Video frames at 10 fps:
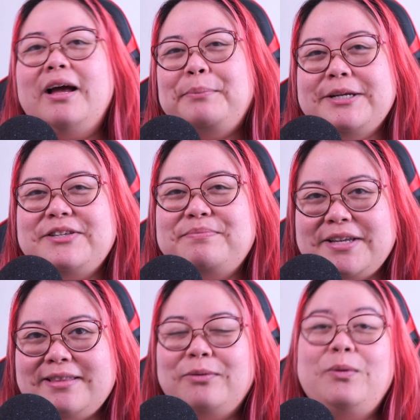I must
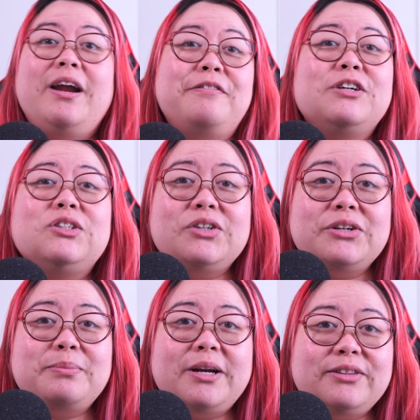admit that when I first
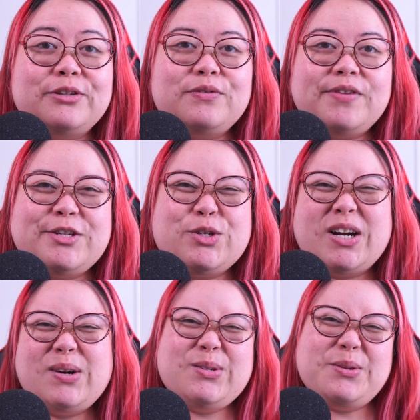heard about this
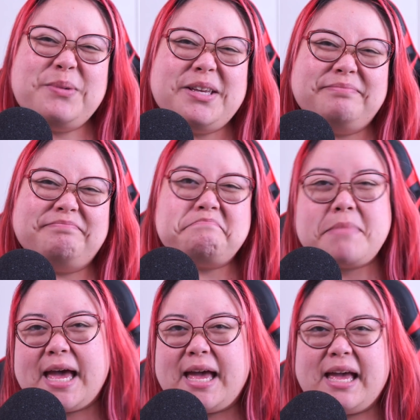feature, I was a bit
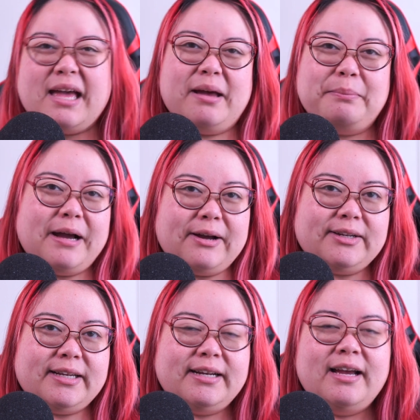meh
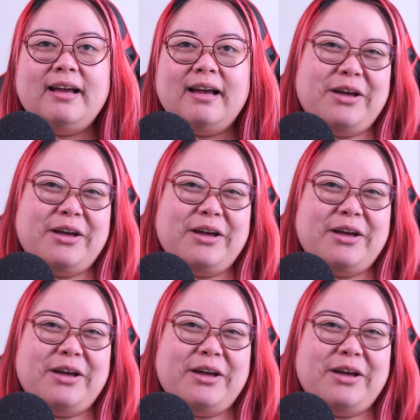about it.